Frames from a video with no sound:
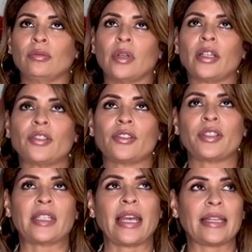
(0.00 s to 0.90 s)

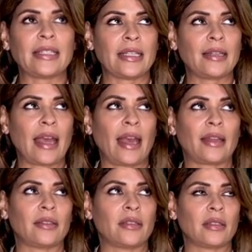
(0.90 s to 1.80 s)
understand it
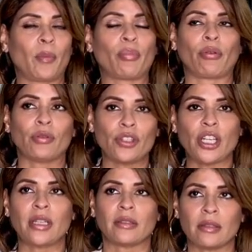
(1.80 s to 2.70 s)
and approach
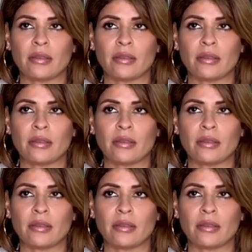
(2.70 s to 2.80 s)
it